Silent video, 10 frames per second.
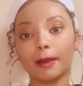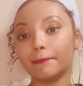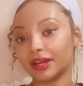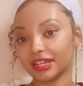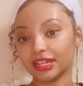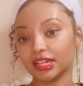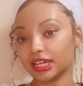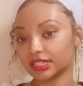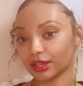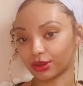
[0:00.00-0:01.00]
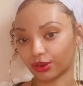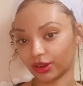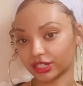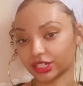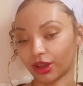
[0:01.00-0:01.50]
but he gets a
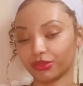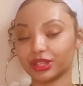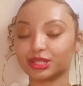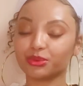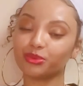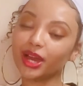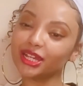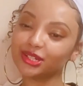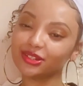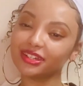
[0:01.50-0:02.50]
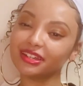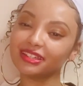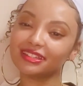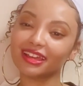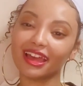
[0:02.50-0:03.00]
crush on this
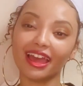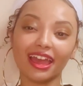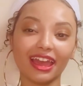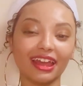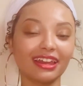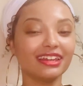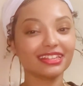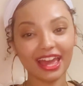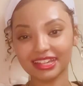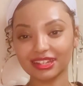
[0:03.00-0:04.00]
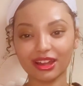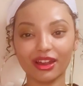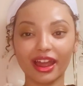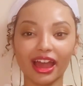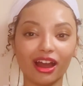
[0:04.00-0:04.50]
waitress, and he's asking her
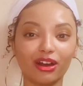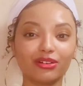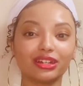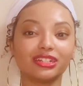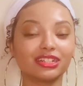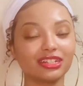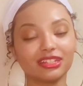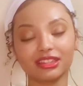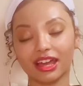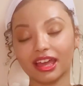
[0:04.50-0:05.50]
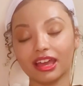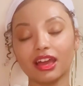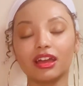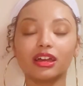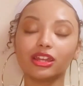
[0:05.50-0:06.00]
out, and she's like,
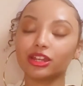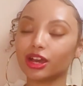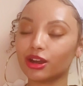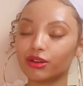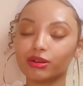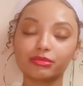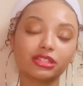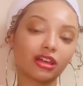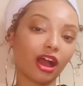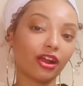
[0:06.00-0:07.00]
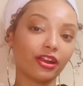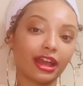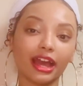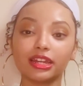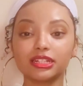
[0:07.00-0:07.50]
no, I'm sorry.
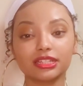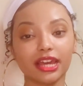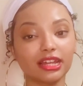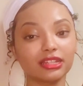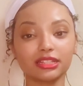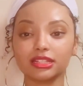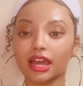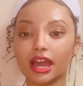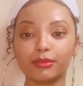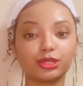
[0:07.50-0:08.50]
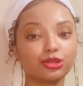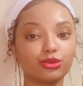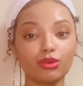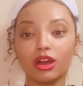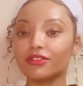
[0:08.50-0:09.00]
I need to take this time
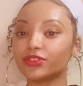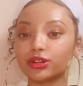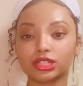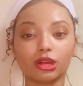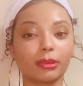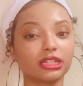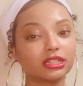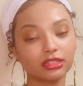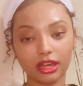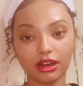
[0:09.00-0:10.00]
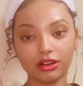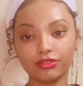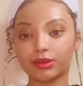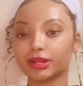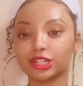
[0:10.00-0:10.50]
to focus on myself.
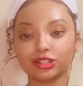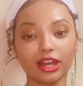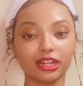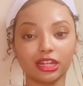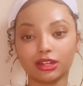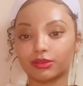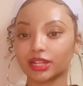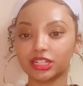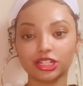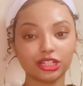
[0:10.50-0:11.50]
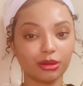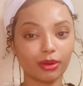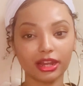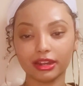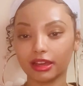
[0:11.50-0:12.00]
I'm not trying to get in a relationship
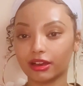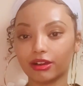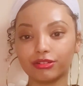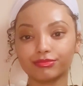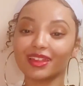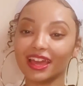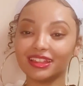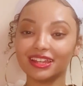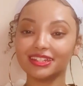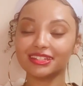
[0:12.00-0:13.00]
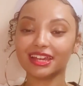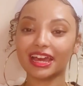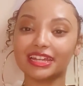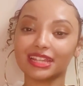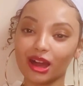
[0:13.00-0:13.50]
right now. And then he
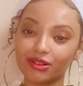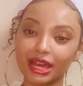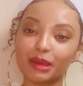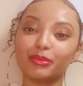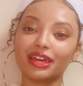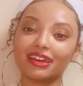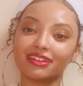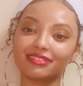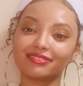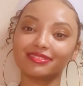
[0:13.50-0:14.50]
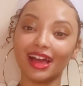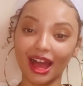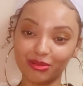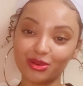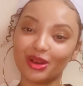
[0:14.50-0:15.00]
says, okay, bet. I
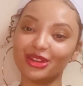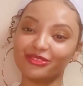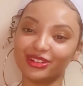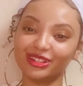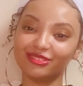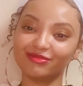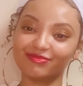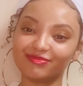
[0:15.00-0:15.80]
will wait for you.